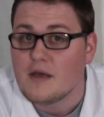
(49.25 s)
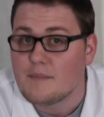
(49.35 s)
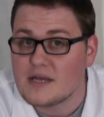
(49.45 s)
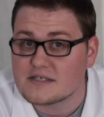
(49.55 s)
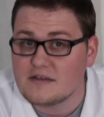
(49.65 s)

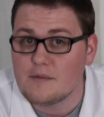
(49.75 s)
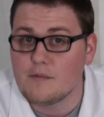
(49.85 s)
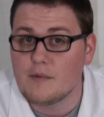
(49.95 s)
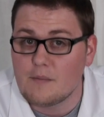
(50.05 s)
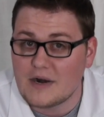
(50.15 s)
Basically,
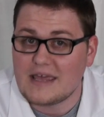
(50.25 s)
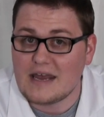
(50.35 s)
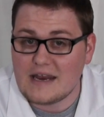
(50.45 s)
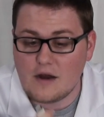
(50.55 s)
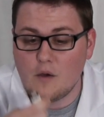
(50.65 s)
we want to
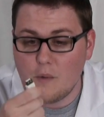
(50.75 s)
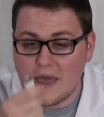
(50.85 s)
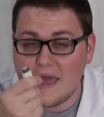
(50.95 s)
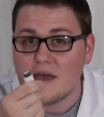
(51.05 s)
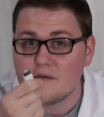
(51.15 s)
get it
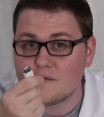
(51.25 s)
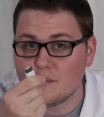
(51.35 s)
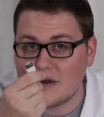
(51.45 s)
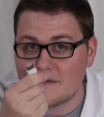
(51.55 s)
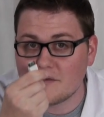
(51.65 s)
away
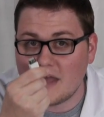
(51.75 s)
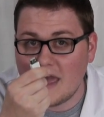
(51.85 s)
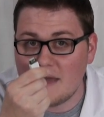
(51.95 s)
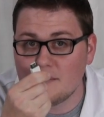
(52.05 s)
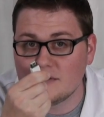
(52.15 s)
from whatever
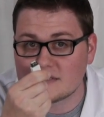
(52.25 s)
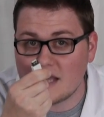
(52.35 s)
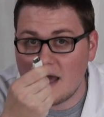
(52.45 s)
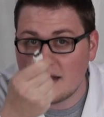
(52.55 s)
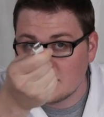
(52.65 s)
cable it's
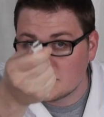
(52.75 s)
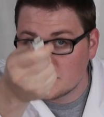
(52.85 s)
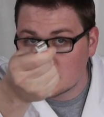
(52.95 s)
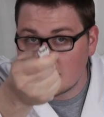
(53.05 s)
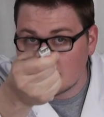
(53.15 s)
got and
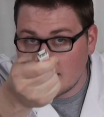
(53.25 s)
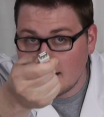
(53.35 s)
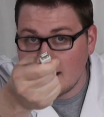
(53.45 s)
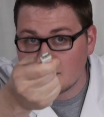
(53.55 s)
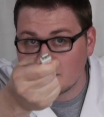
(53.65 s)
just get the
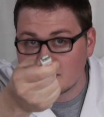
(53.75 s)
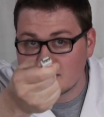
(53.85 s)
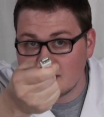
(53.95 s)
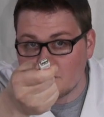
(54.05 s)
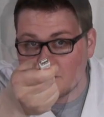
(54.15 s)
connector
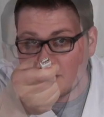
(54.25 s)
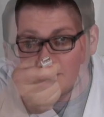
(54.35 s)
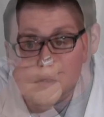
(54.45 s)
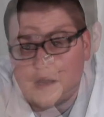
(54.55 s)
itself here.